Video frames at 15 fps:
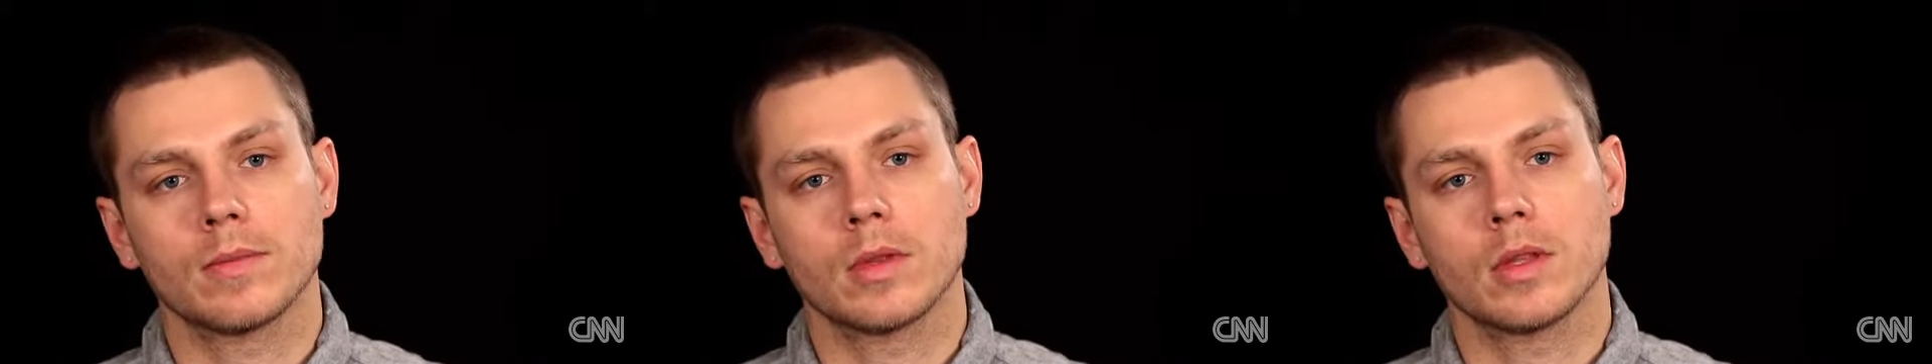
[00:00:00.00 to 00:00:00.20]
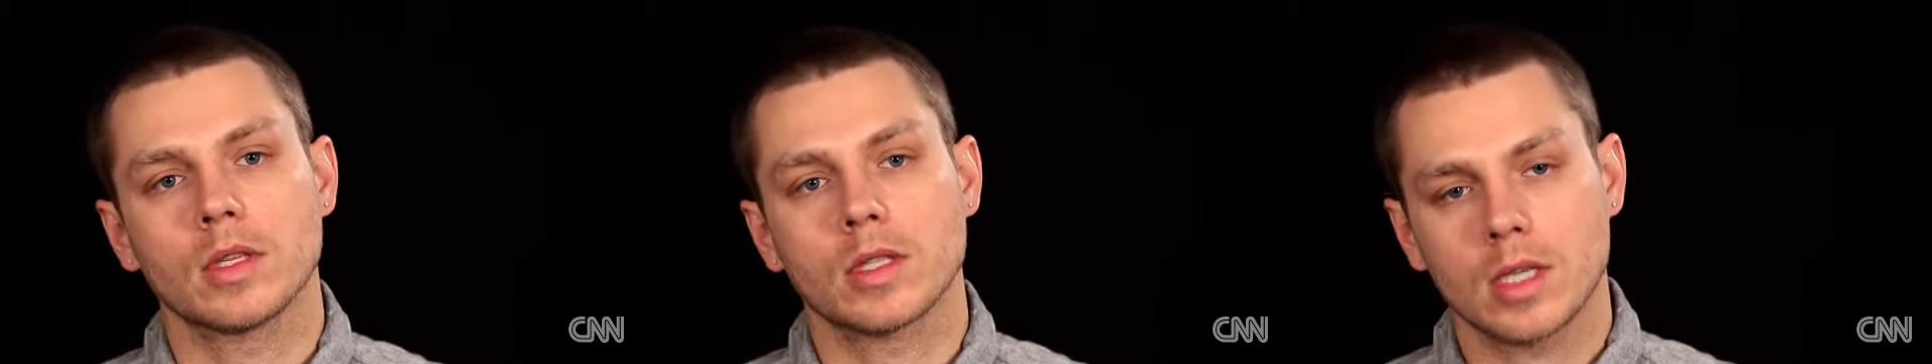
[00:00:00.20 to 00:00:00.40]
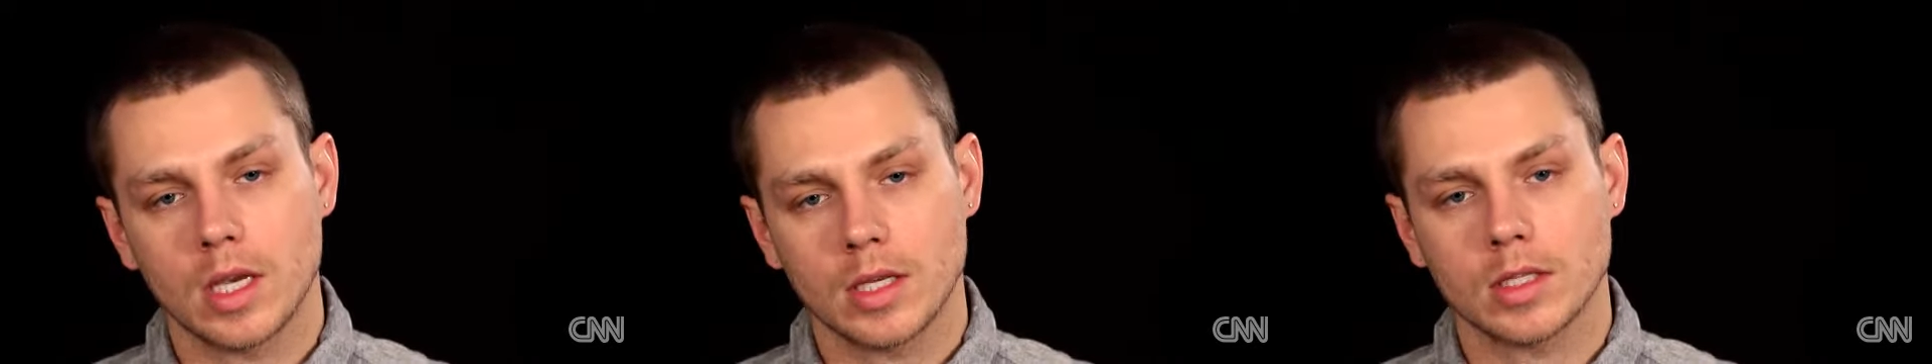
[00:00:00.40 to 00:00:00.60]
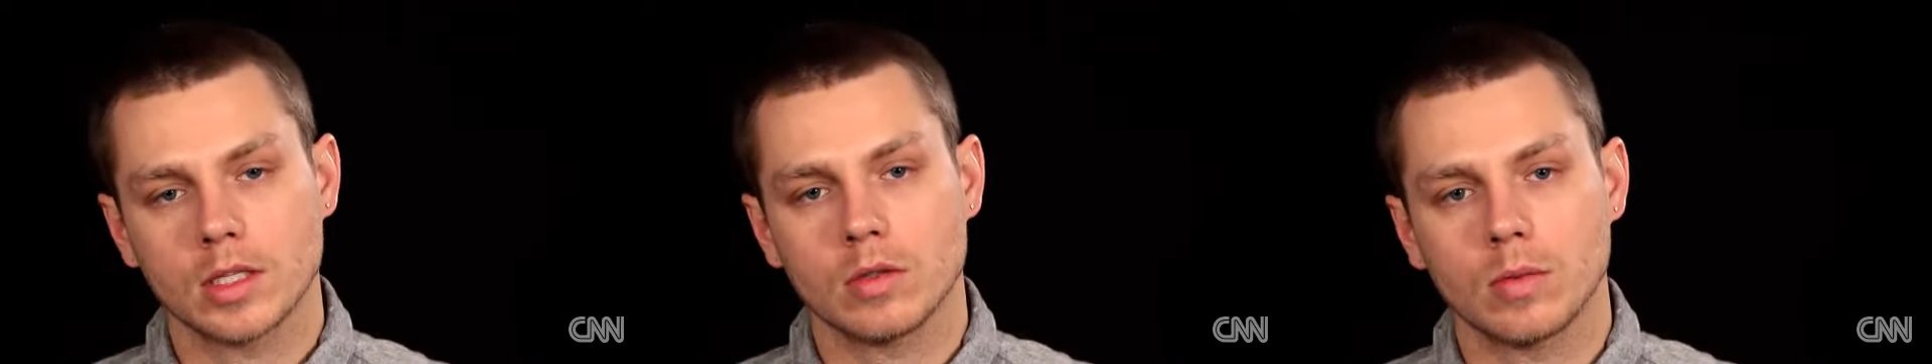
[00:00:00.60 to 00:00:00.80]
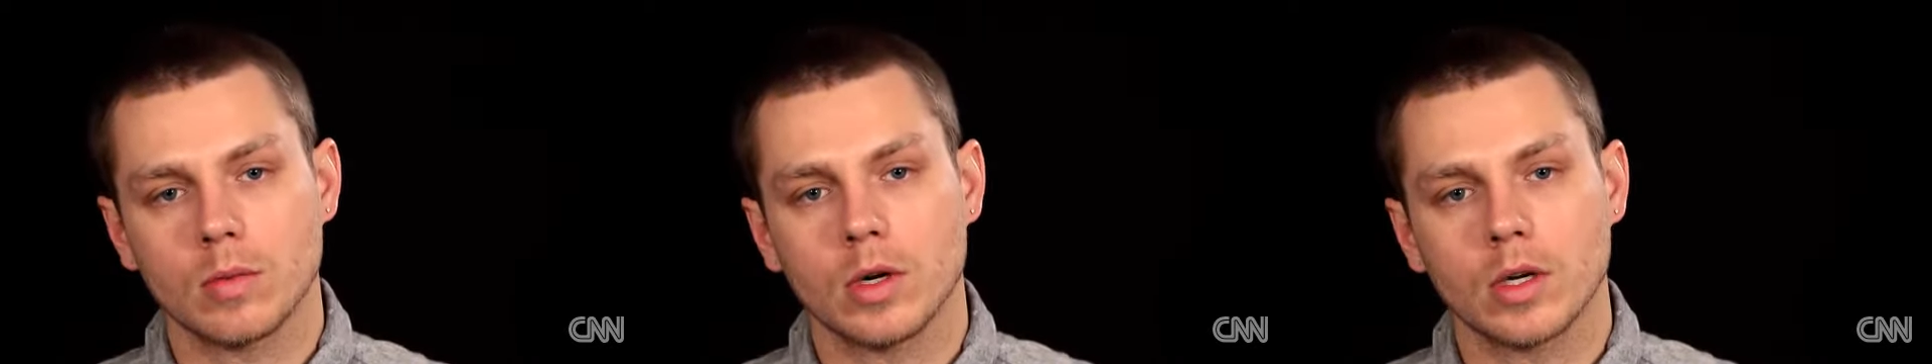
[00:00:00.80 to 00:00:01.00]
In this case,
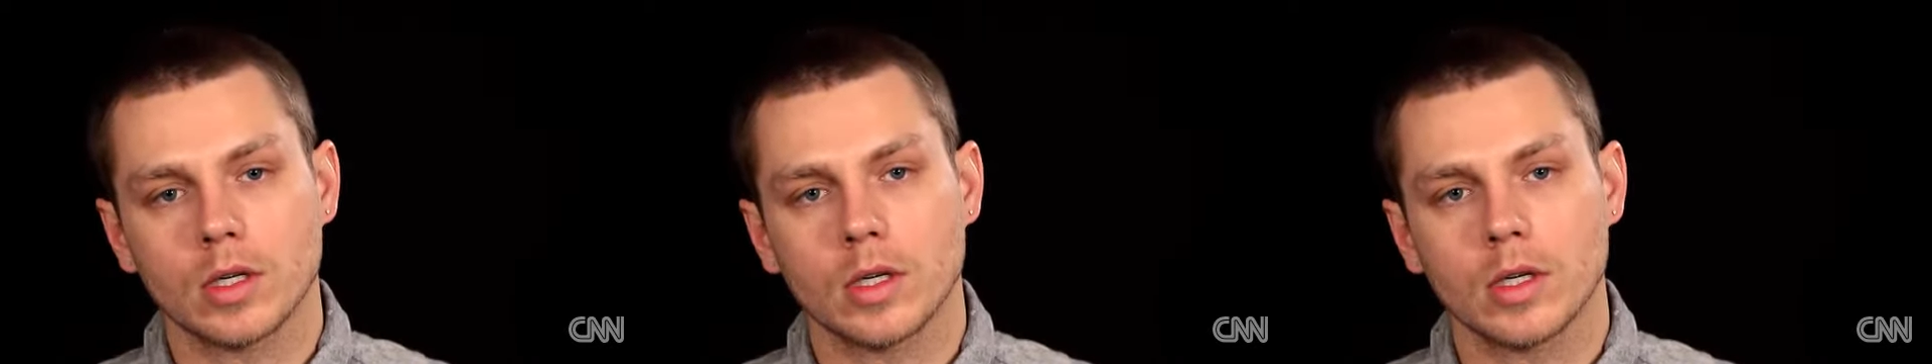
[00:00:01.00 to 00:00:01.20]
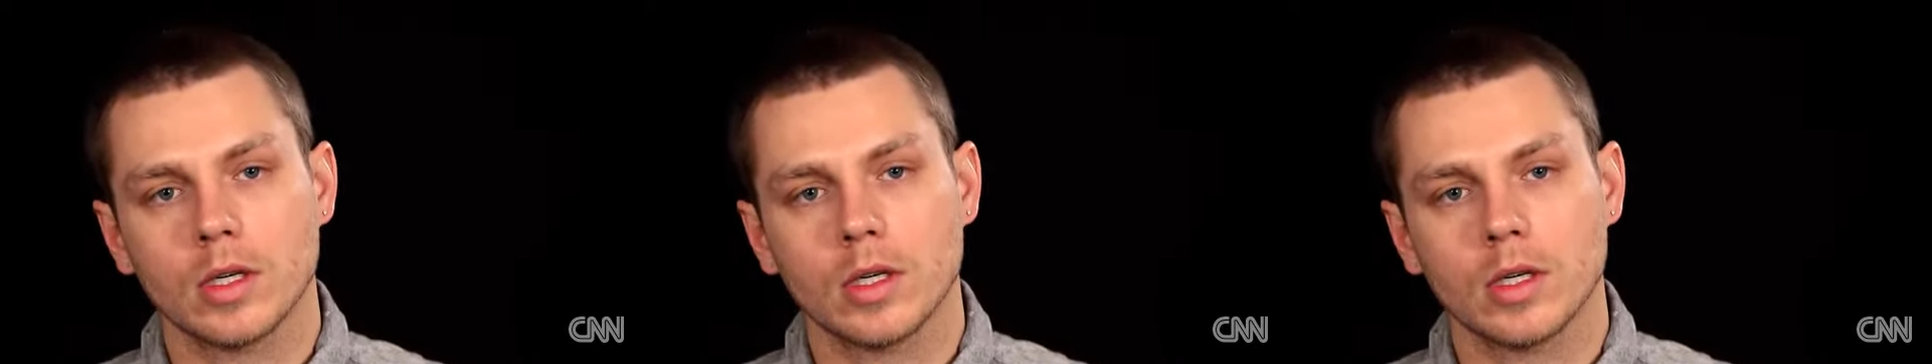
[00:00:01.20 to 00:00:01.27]
it's water.